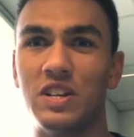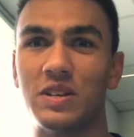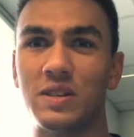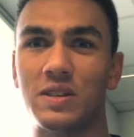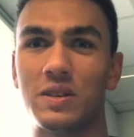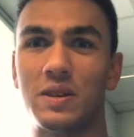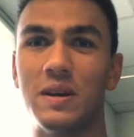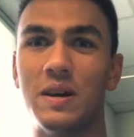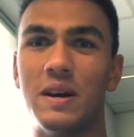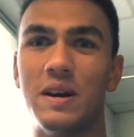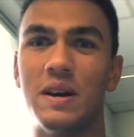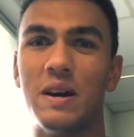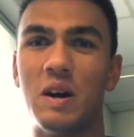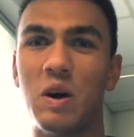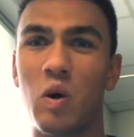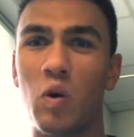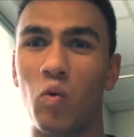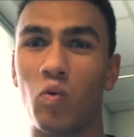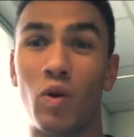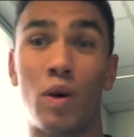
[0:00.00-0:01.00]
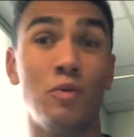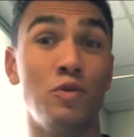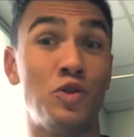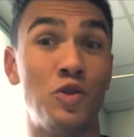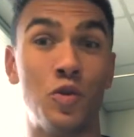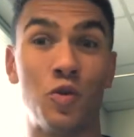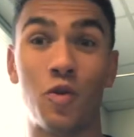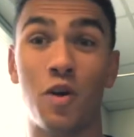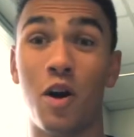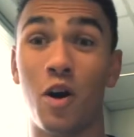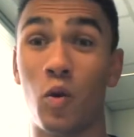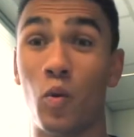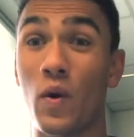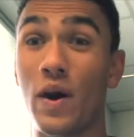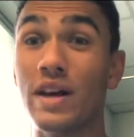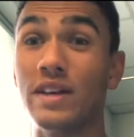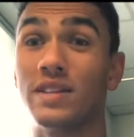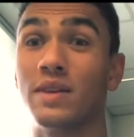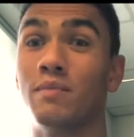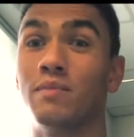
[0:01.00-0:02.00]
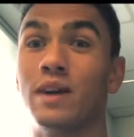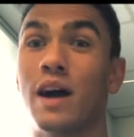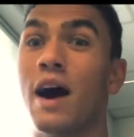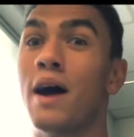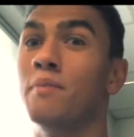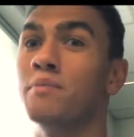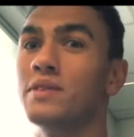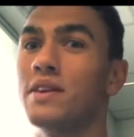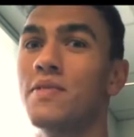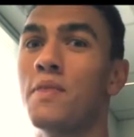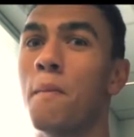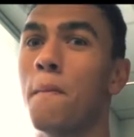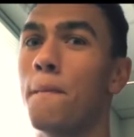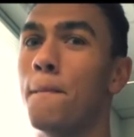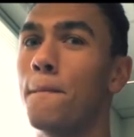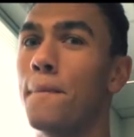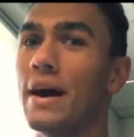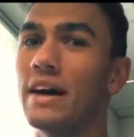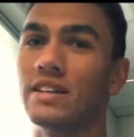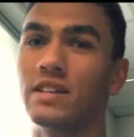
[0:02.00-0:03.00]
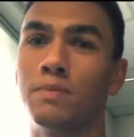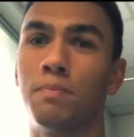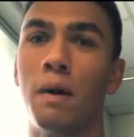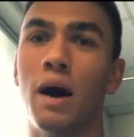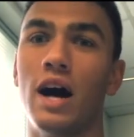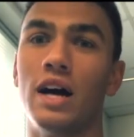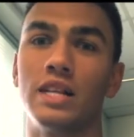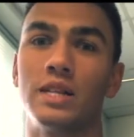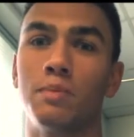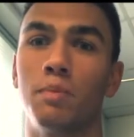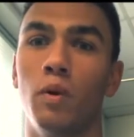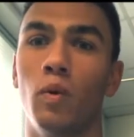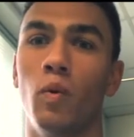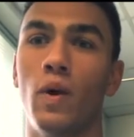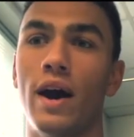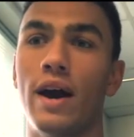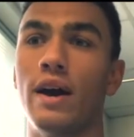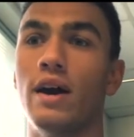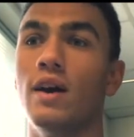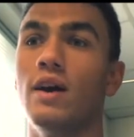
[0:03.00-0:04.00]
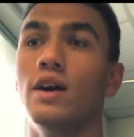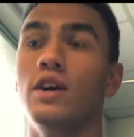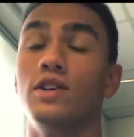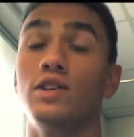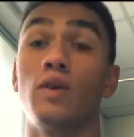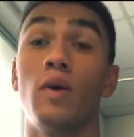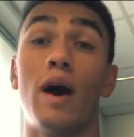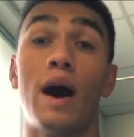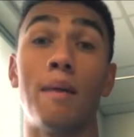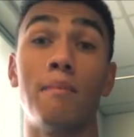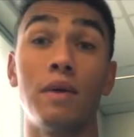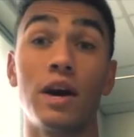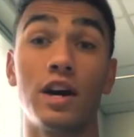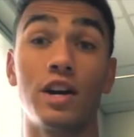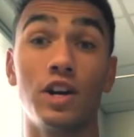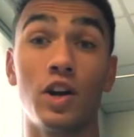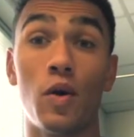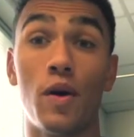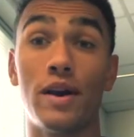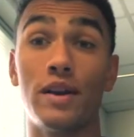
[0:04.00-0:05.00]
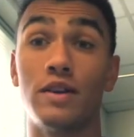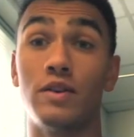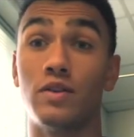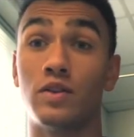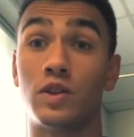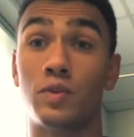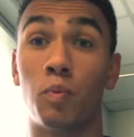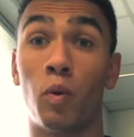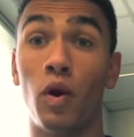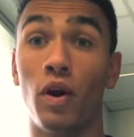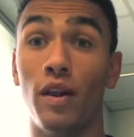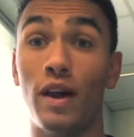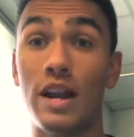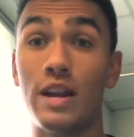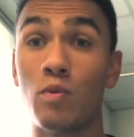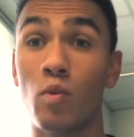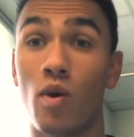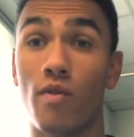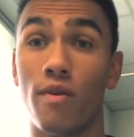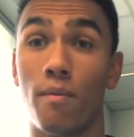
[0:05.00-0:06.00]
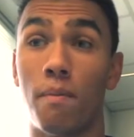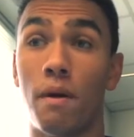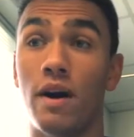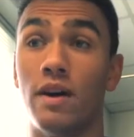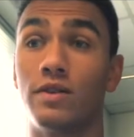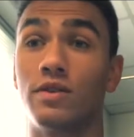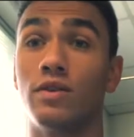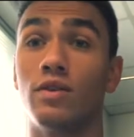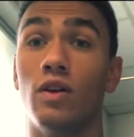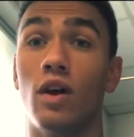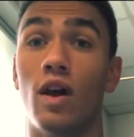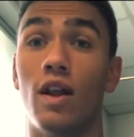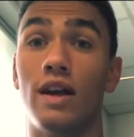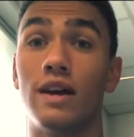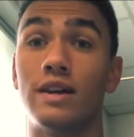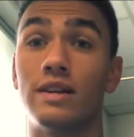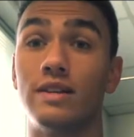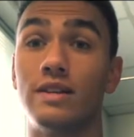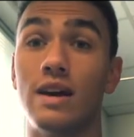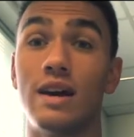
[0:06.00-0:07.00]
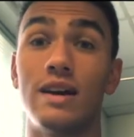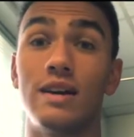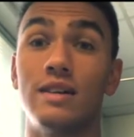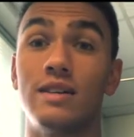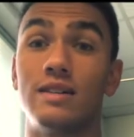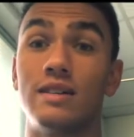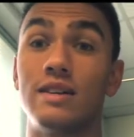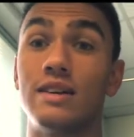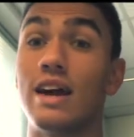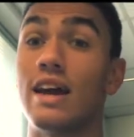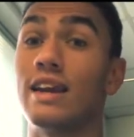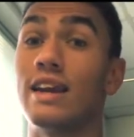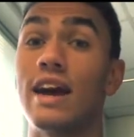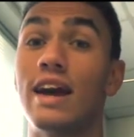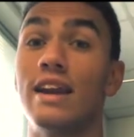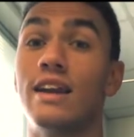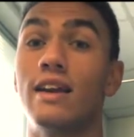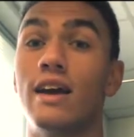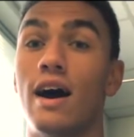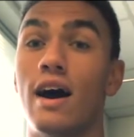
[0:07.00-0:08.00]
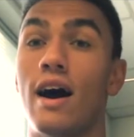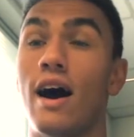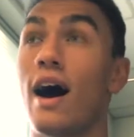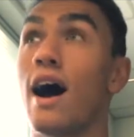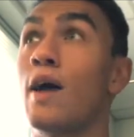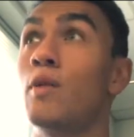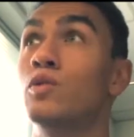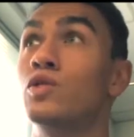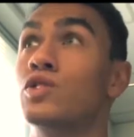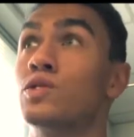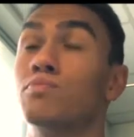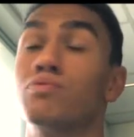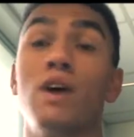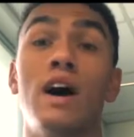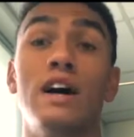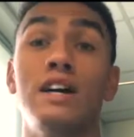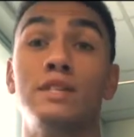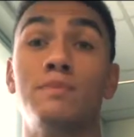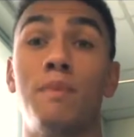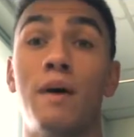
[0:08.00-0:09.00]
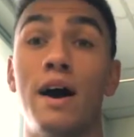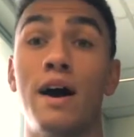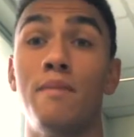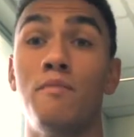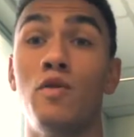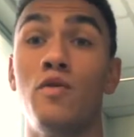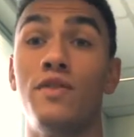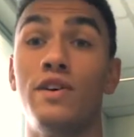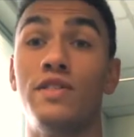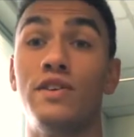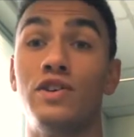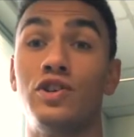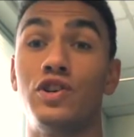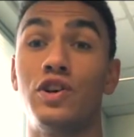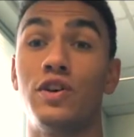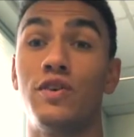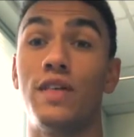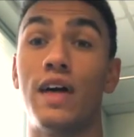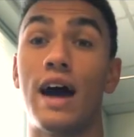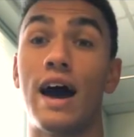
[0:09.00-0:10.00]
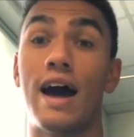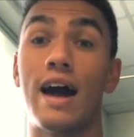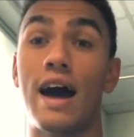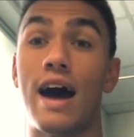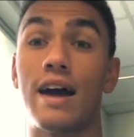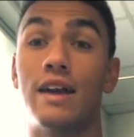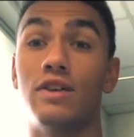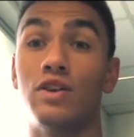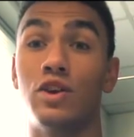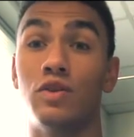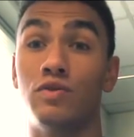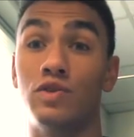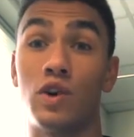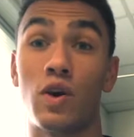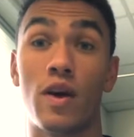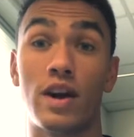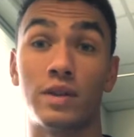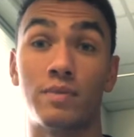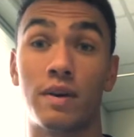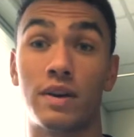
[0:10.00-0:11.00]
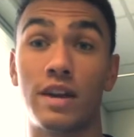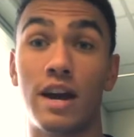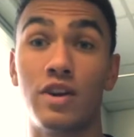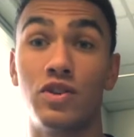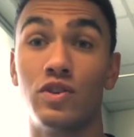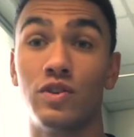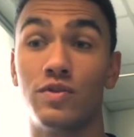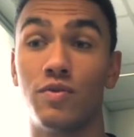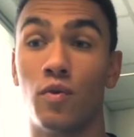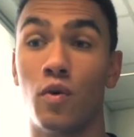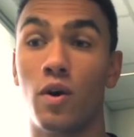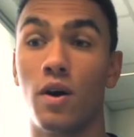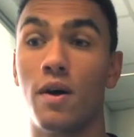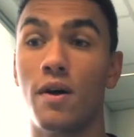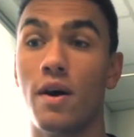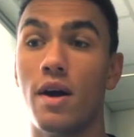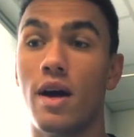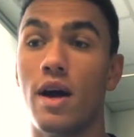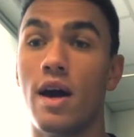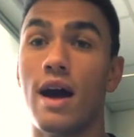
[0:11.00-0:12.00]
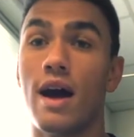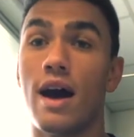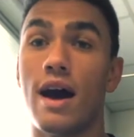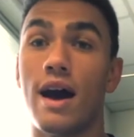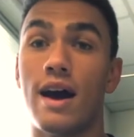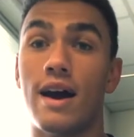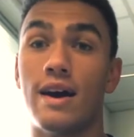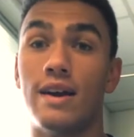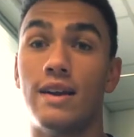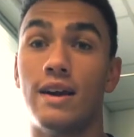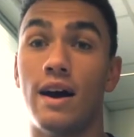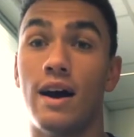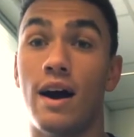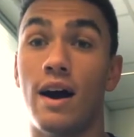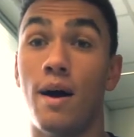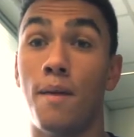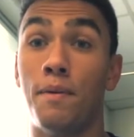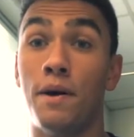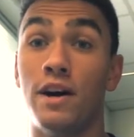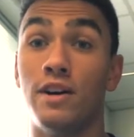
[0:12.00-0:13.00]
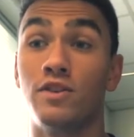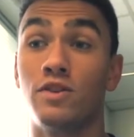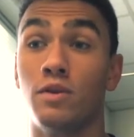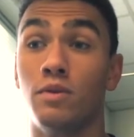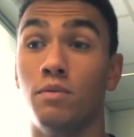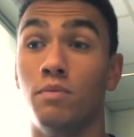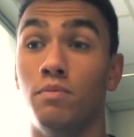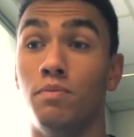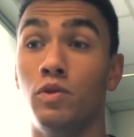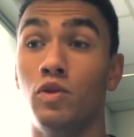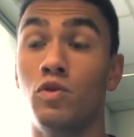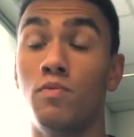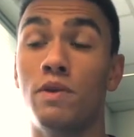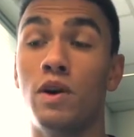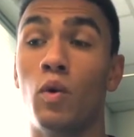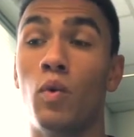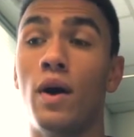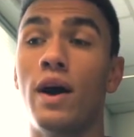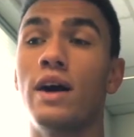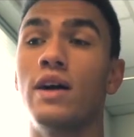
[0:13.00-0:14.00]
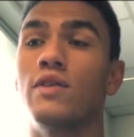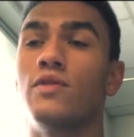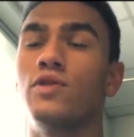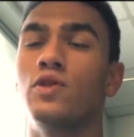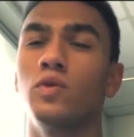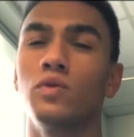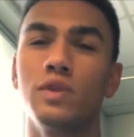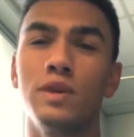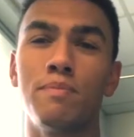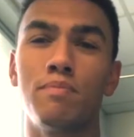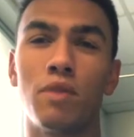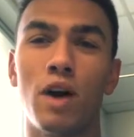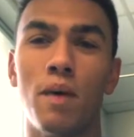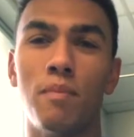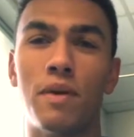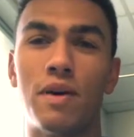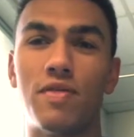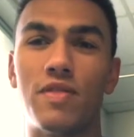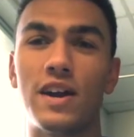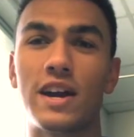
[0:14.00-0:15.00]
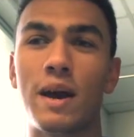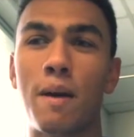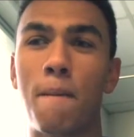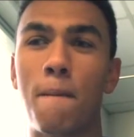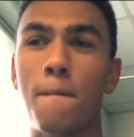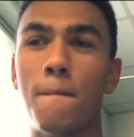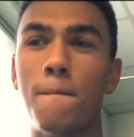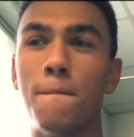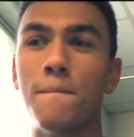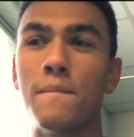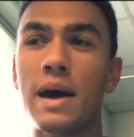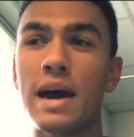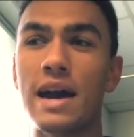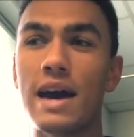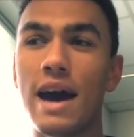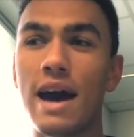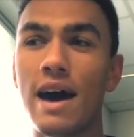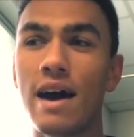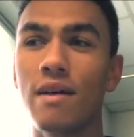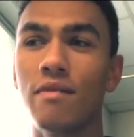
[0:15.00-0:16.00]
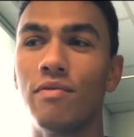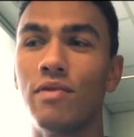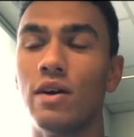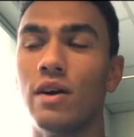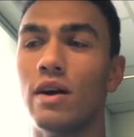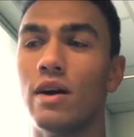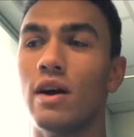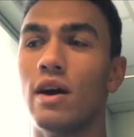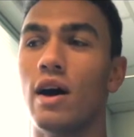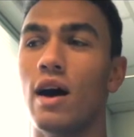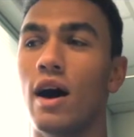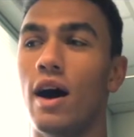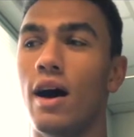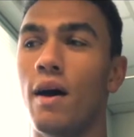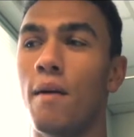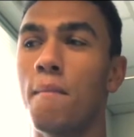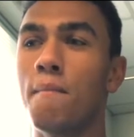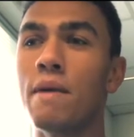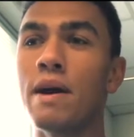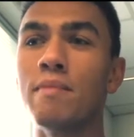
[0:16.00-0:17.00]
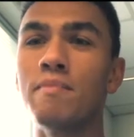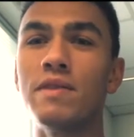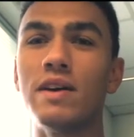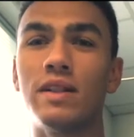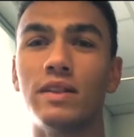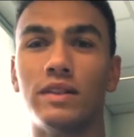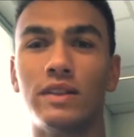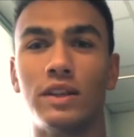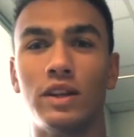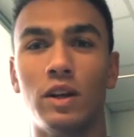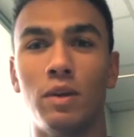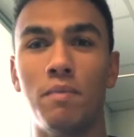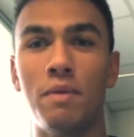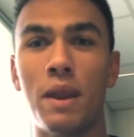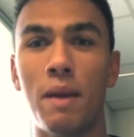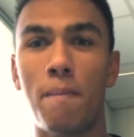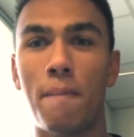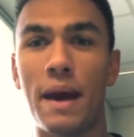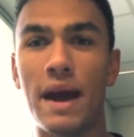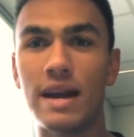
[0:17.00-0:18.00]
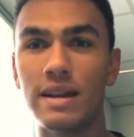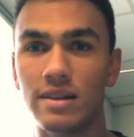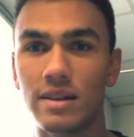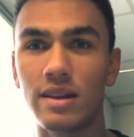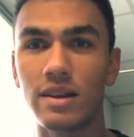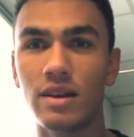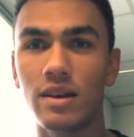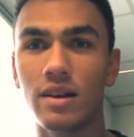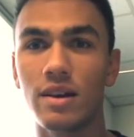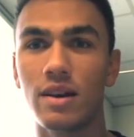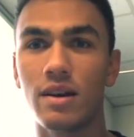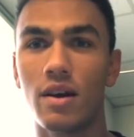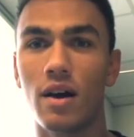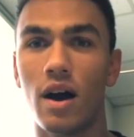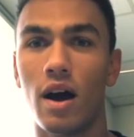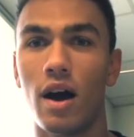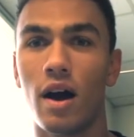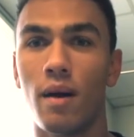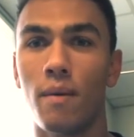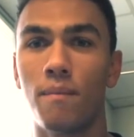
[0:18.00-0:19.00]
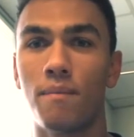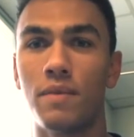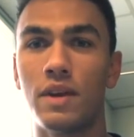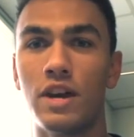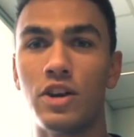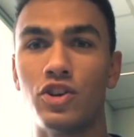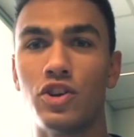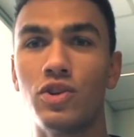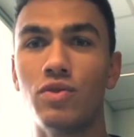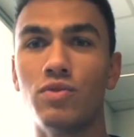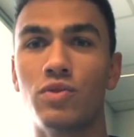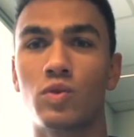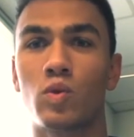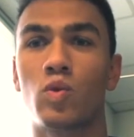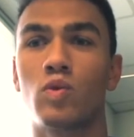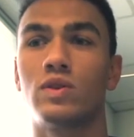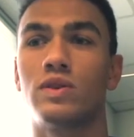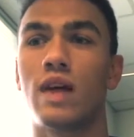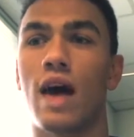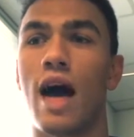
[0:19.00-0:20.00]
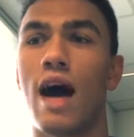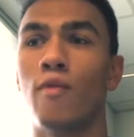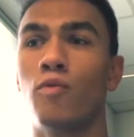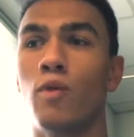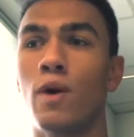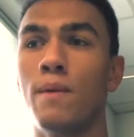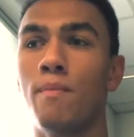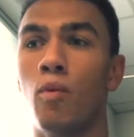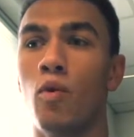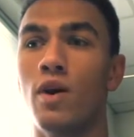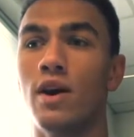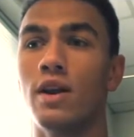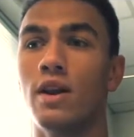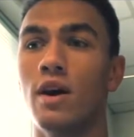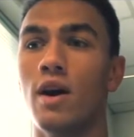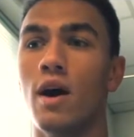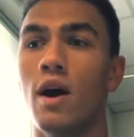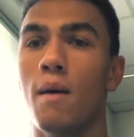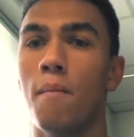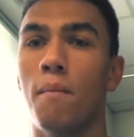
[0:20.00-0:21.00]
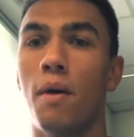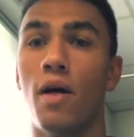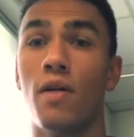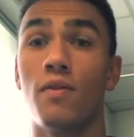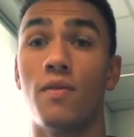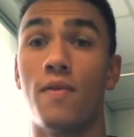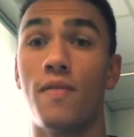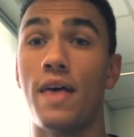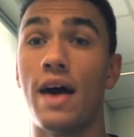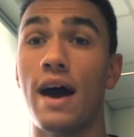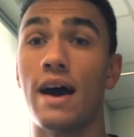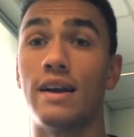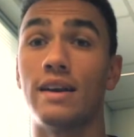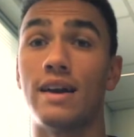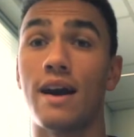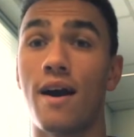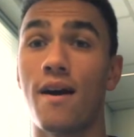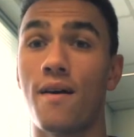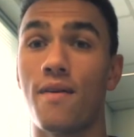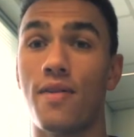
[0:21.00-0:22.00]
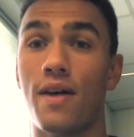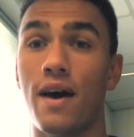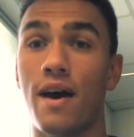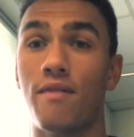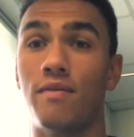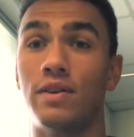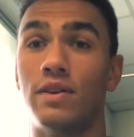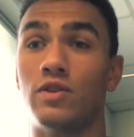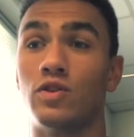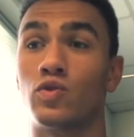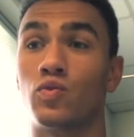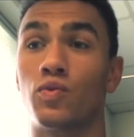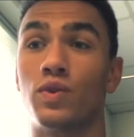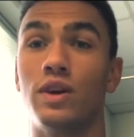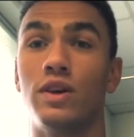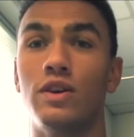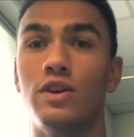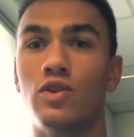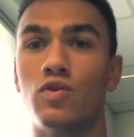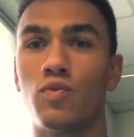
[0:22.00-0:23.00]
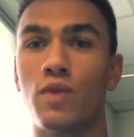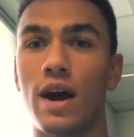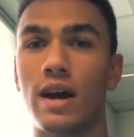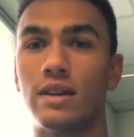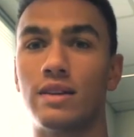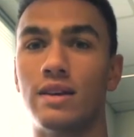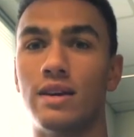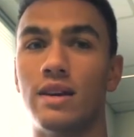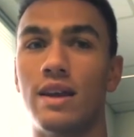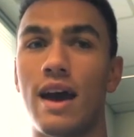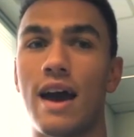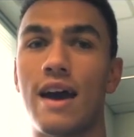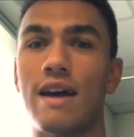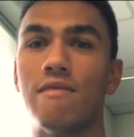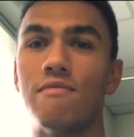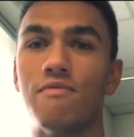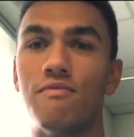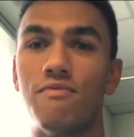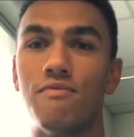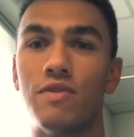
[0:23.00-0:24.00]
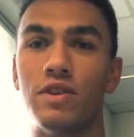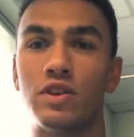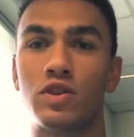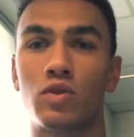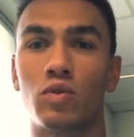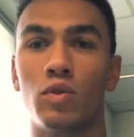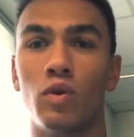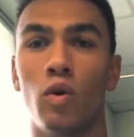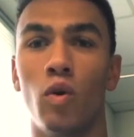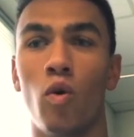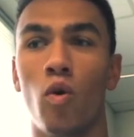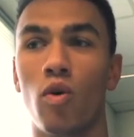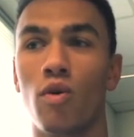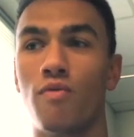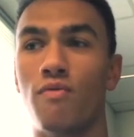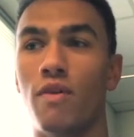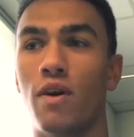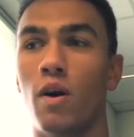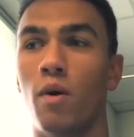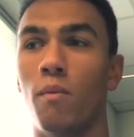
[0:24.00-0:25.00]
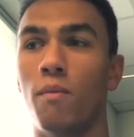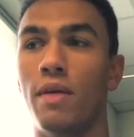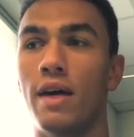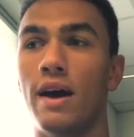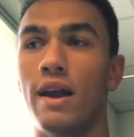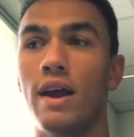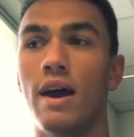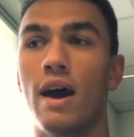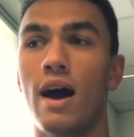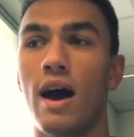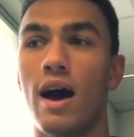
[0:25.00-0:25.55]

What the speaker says: just rubs you the wrong way sometimes in the best possible way. So I'm not going to go ahead and spoil any more of Apostle. All I can say is, yet again, I was surprised by a movie this year that I had, zero expectations for. And Apostle blew me away. The only problem I think it may have, maybe a little bit of pacing issues towards the halfway point. But other than that, Gareth Evans really directed a visceral horror film that